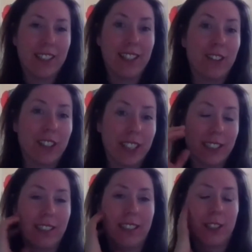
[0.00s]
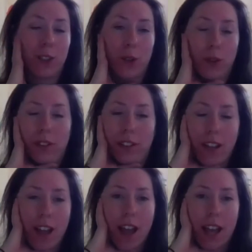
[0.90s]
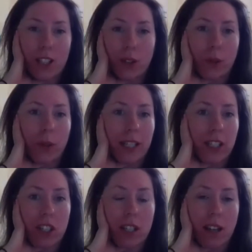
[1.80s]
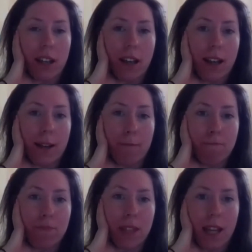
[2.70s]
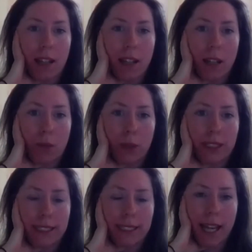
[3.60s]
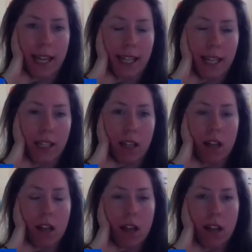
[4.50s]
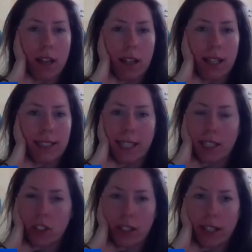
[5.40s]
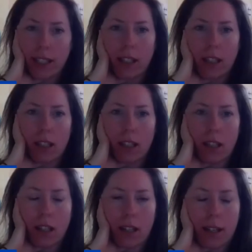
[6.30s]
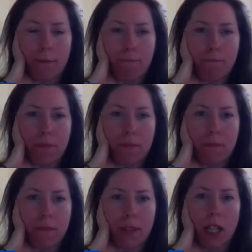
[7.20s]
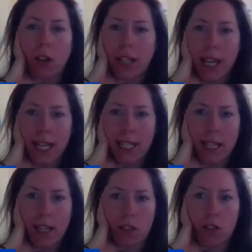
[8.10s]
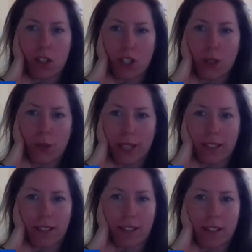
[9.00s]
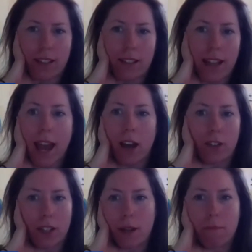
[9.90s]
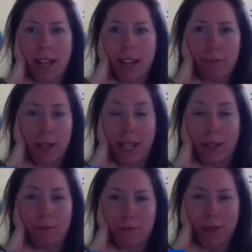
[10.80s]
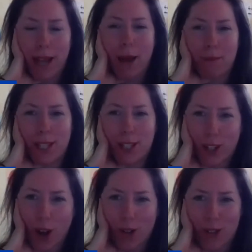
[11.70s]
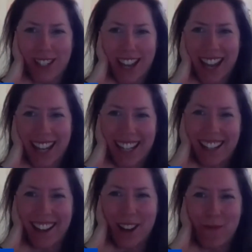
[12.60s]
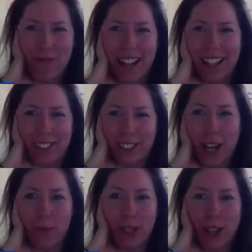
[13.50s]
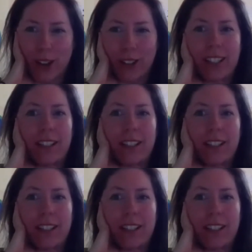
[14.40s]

look, it's a good question, and I would say it's actually a lot easier to do it now than it may have been perhaps in Nicole's day a long time ago.